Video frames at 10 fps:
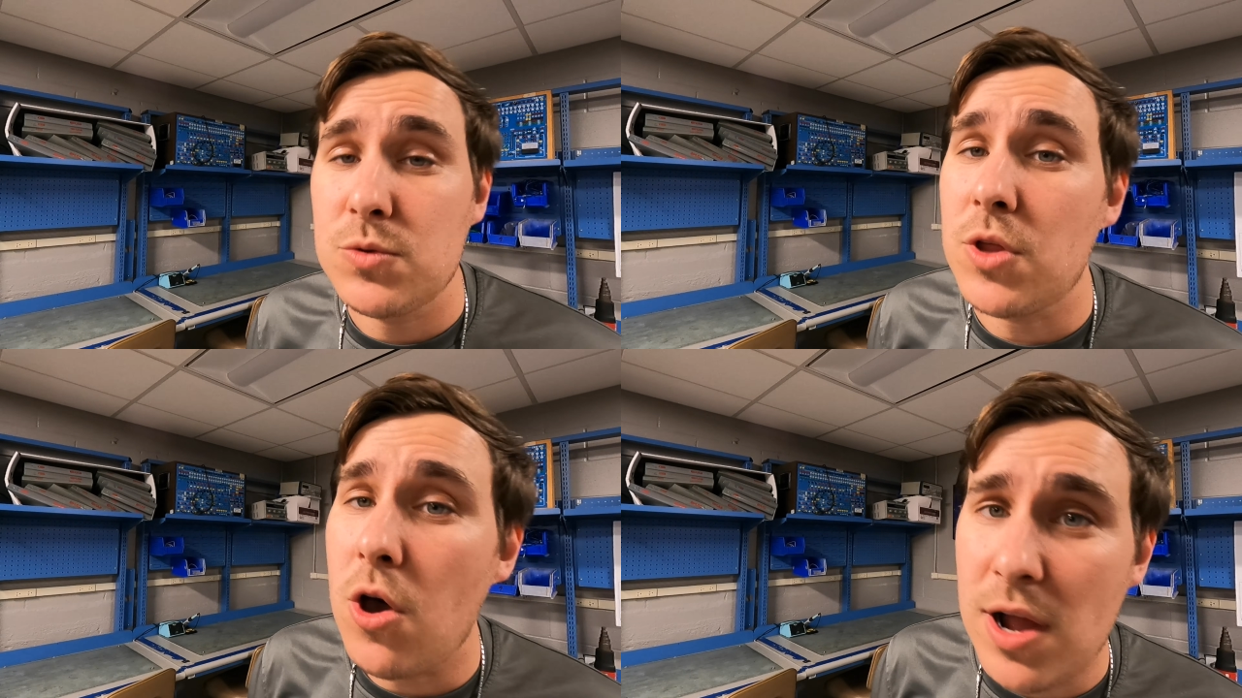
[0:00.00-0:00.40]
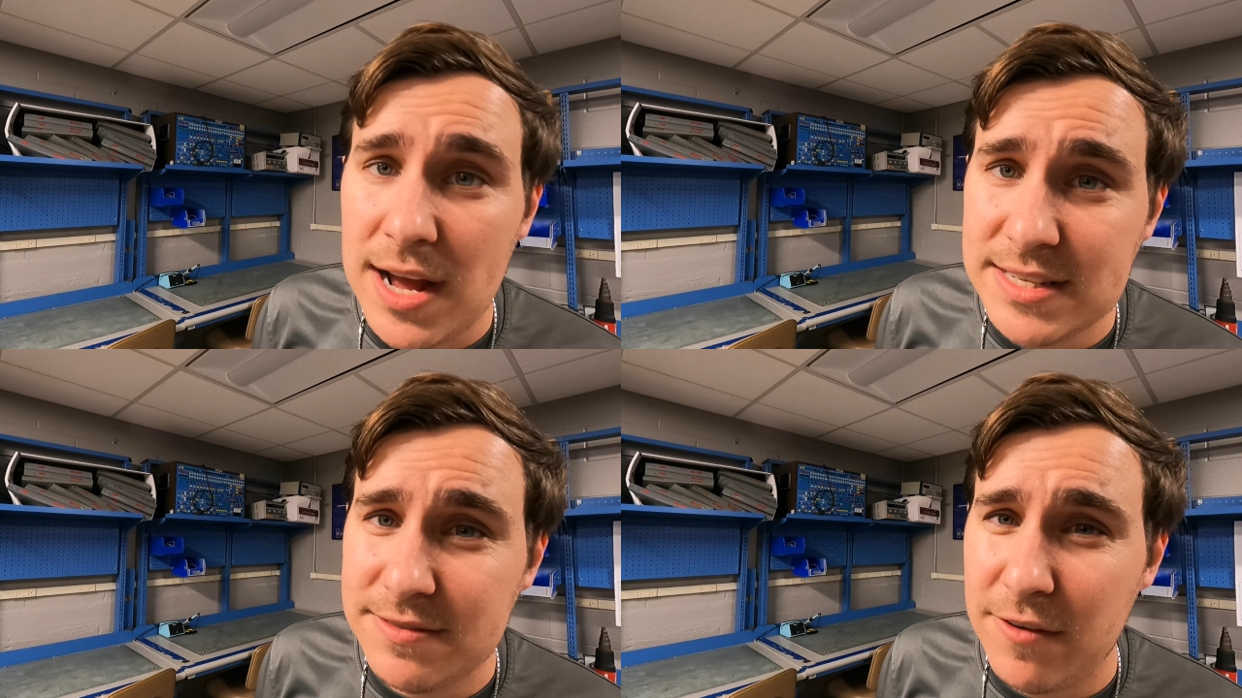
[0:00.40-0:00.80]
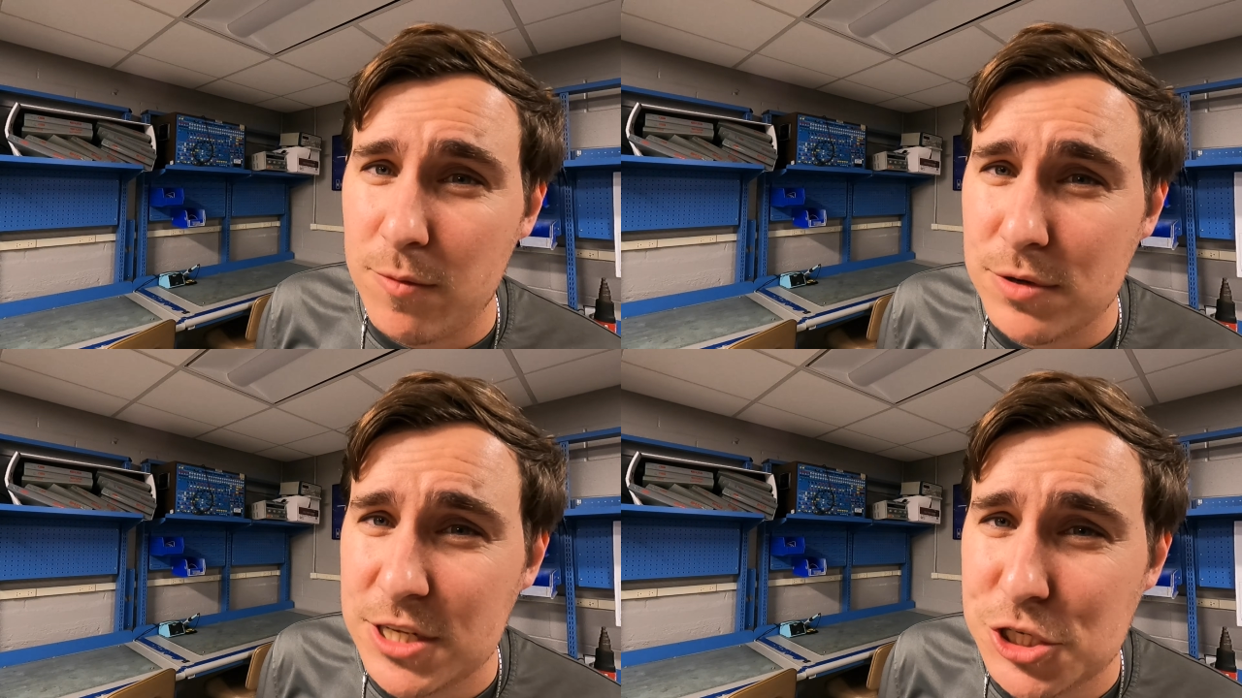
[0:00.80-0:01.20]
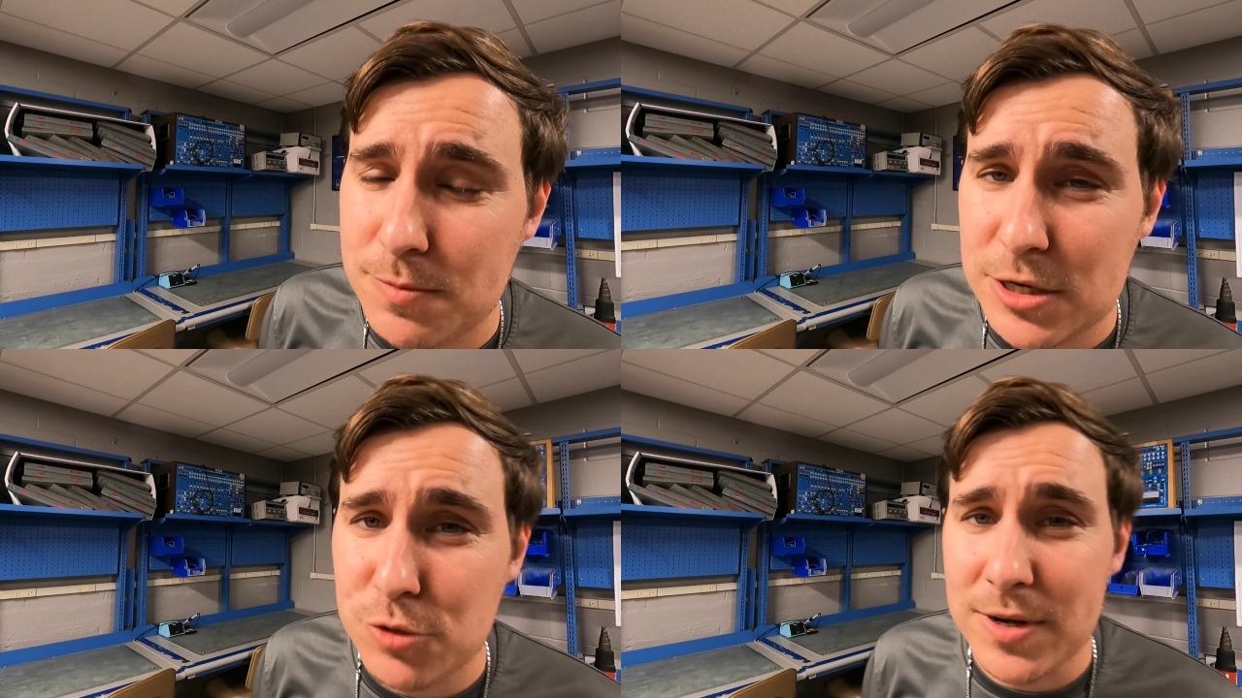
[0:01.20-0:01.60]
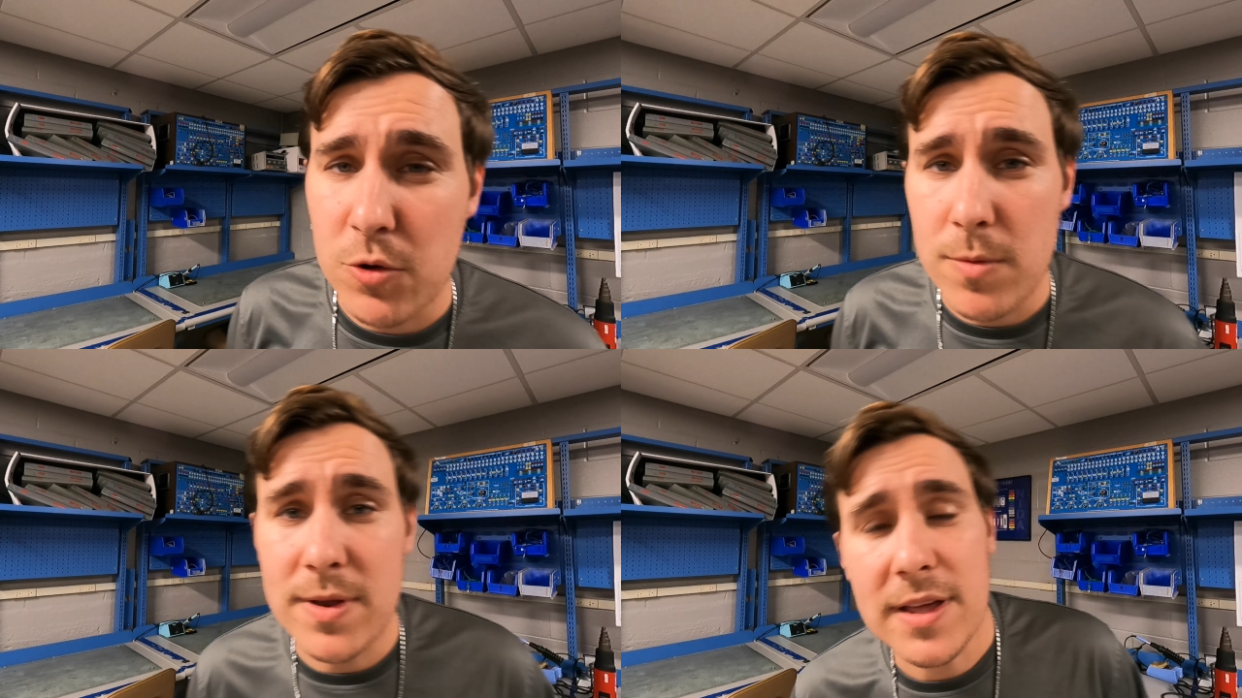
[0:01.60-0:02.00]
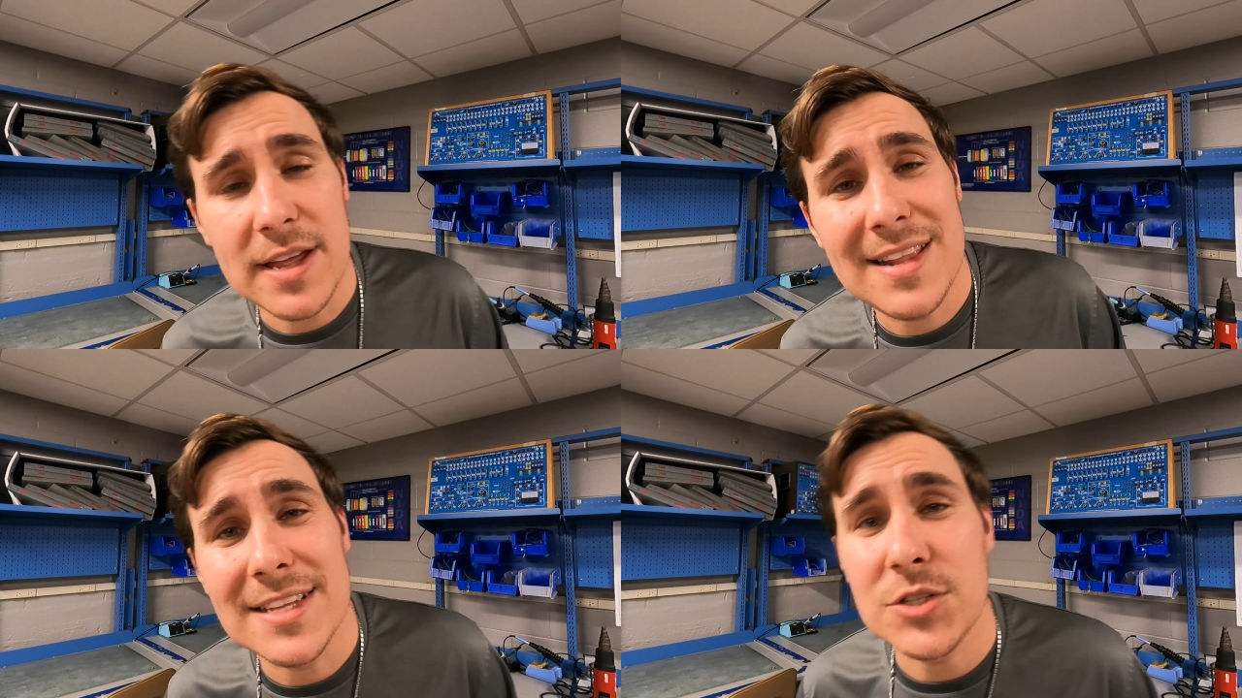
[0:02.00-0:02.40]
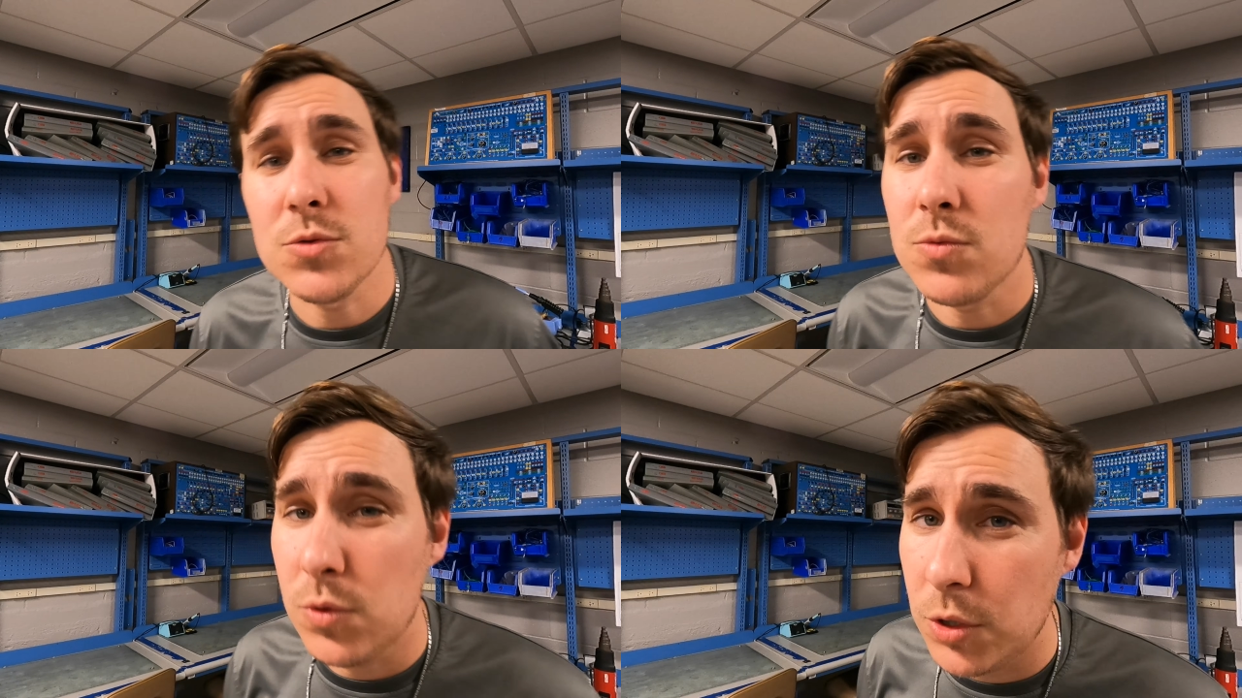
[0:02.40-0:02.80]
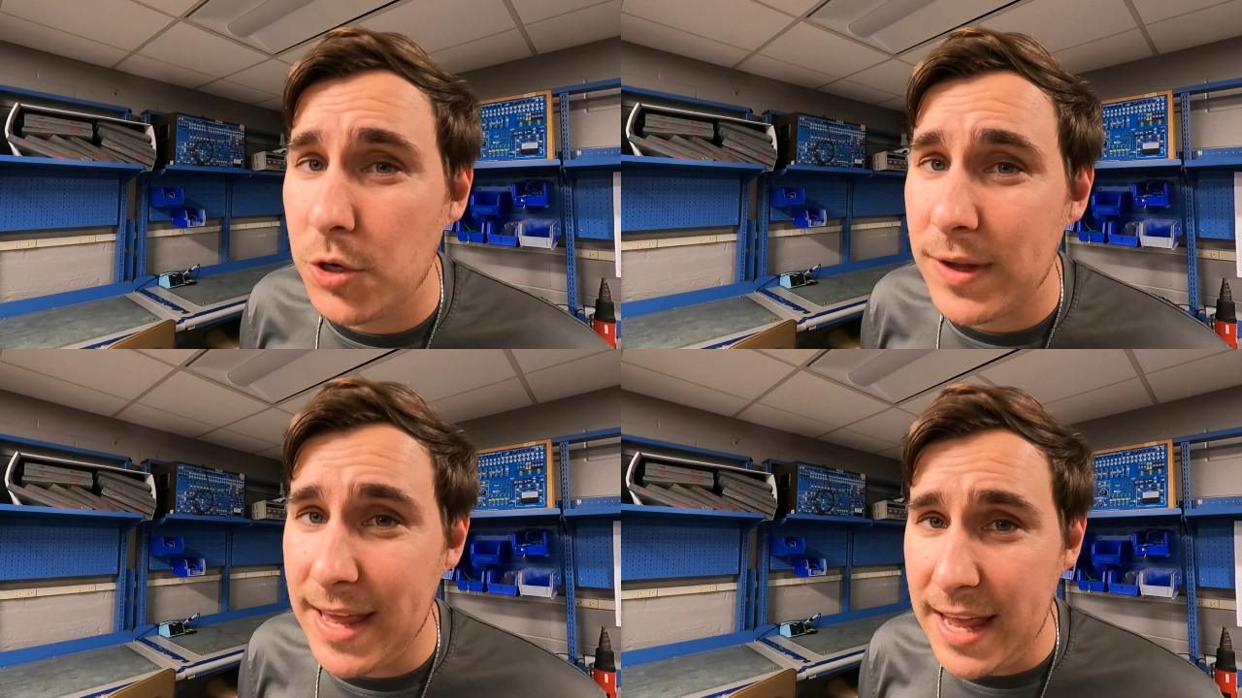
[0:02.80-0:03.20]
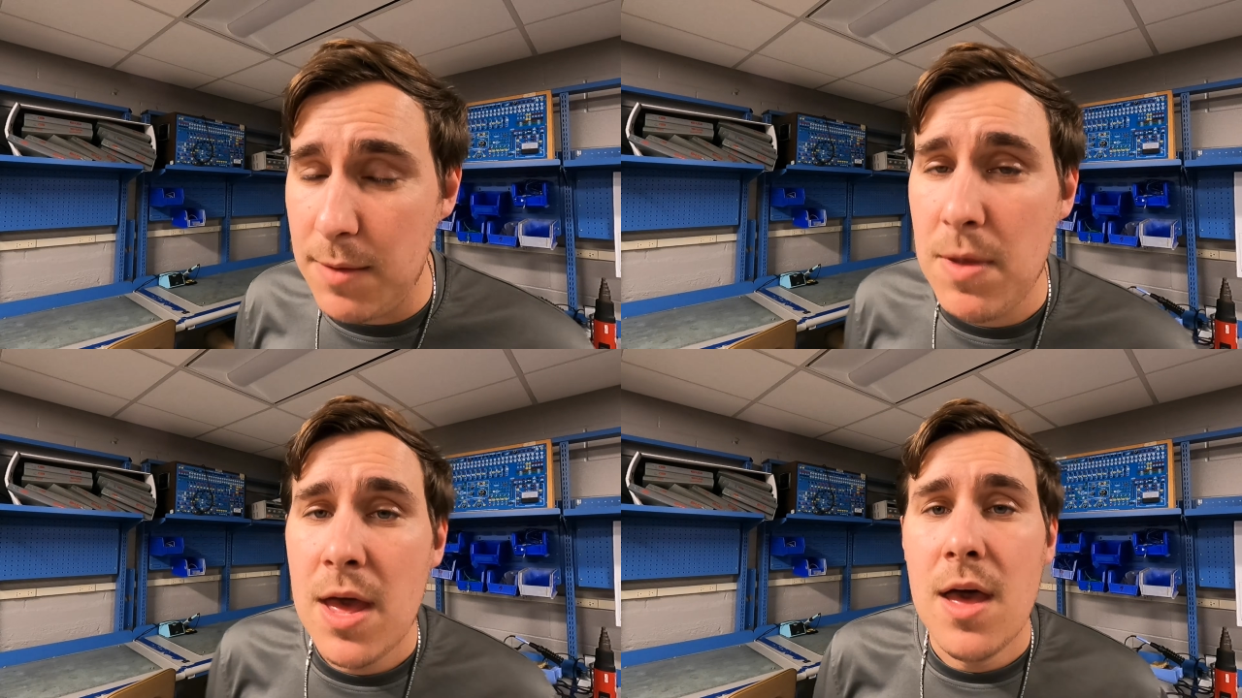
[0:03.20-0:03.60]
with all kinds of different precision measurement equipment. Again, that's the ruler game.